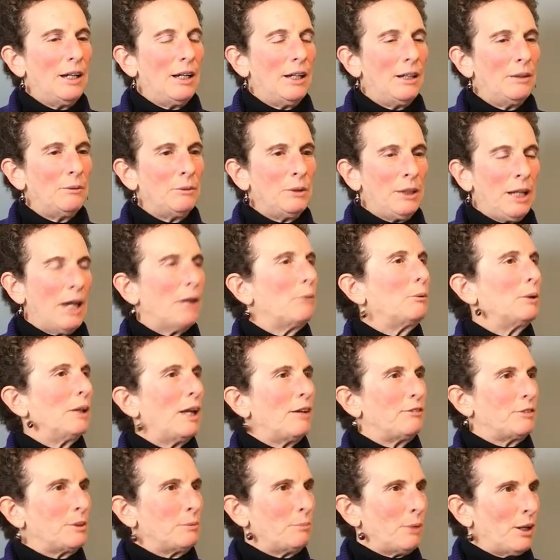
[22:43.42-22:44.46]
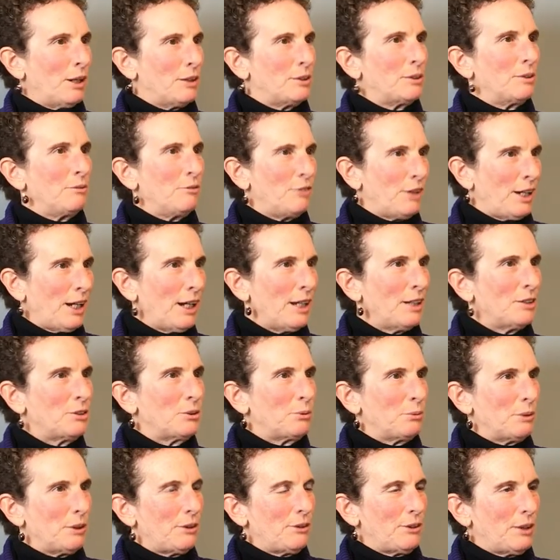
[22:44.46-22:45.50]
yeah, we'll have to buy some vans
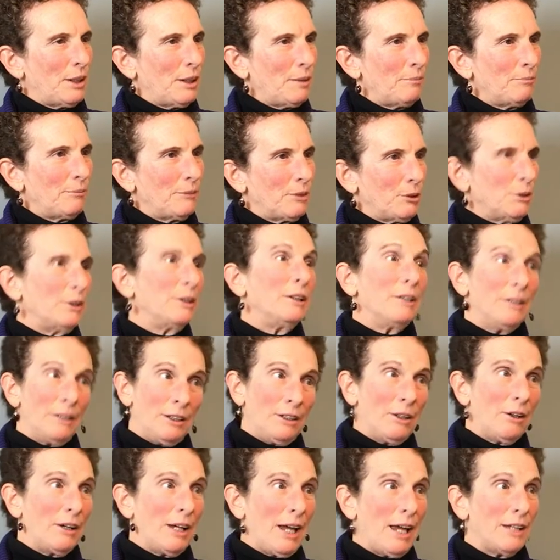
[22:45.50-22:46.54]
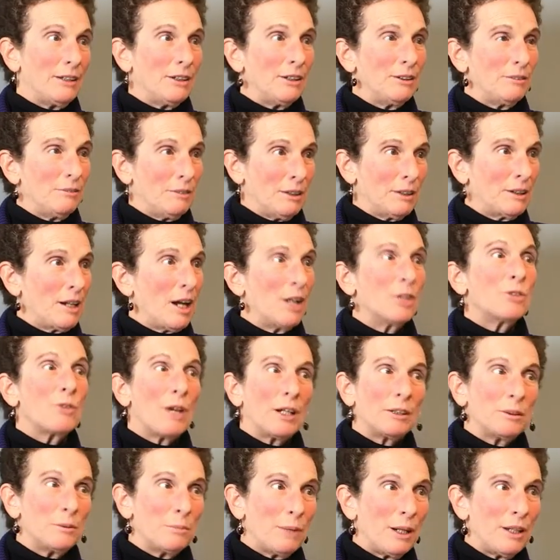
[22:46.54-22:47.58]
with, I had the
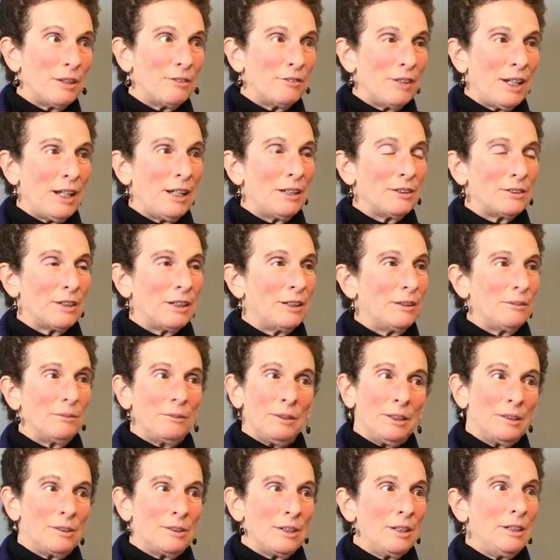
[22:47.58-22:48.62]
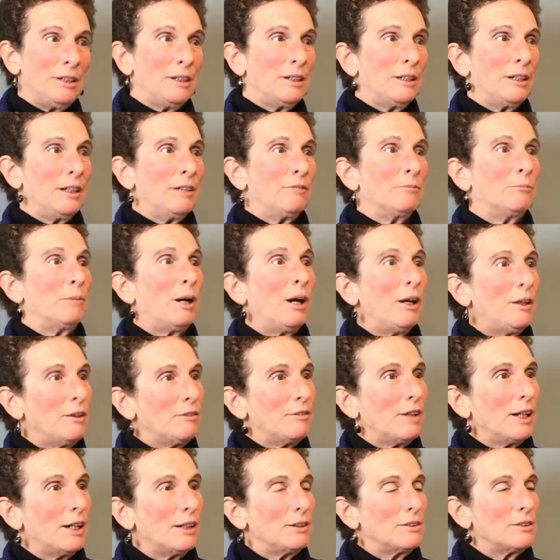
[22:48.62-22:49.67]
contractor buy the vans. The city didn't even buy the
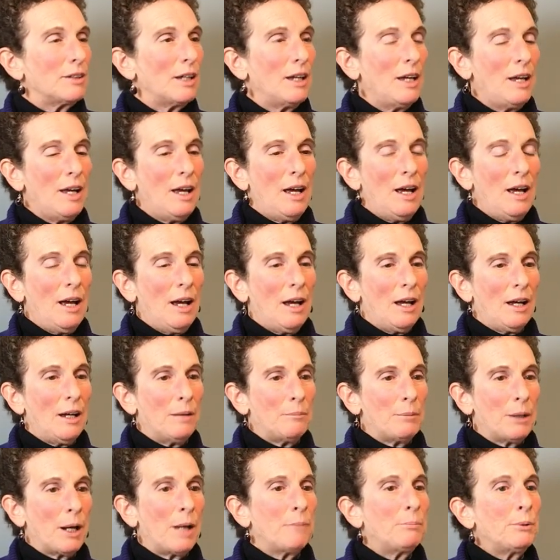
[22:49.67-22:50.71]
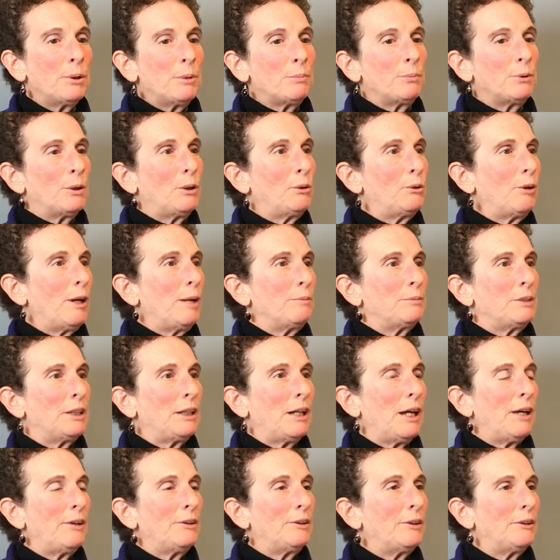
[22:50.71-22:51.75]
vans. But I put a program
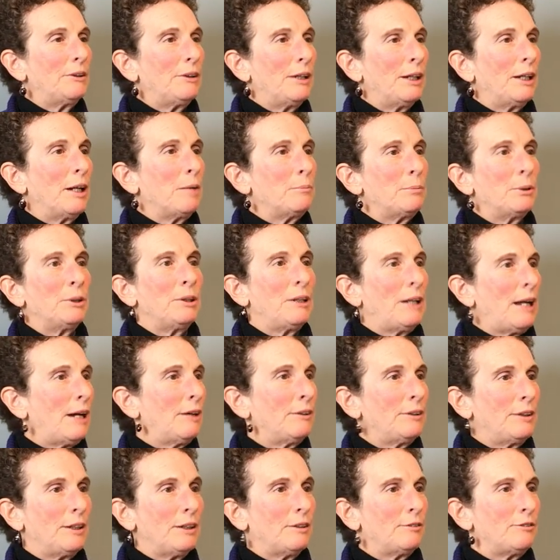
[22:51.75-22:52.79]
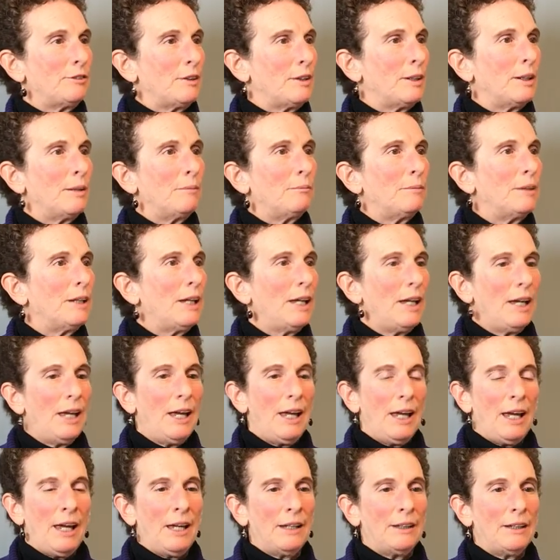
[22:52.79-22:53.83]
together and I put it out there for them,
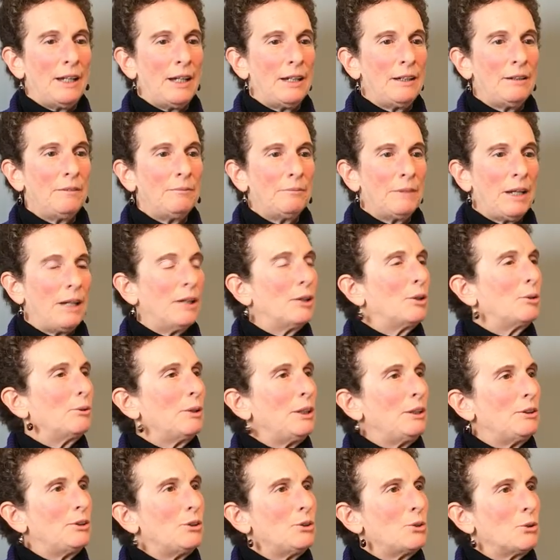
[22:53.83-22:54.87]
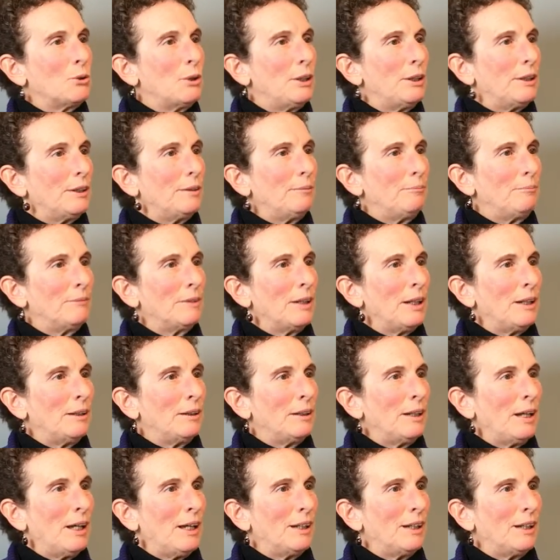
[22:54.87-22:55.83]
and they agreed to join it. And